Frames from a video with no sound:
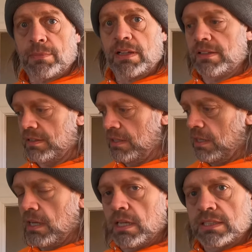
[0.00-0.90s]
on my.
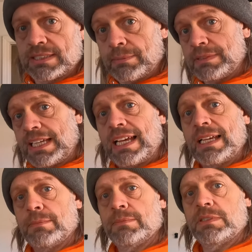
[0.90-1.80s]

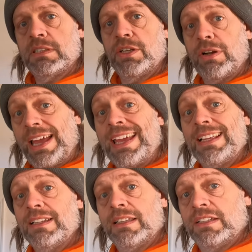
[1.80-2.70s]
Sometimes your
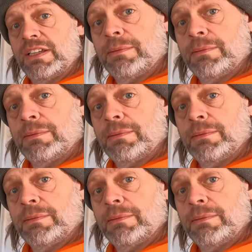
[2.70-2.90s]
hand and the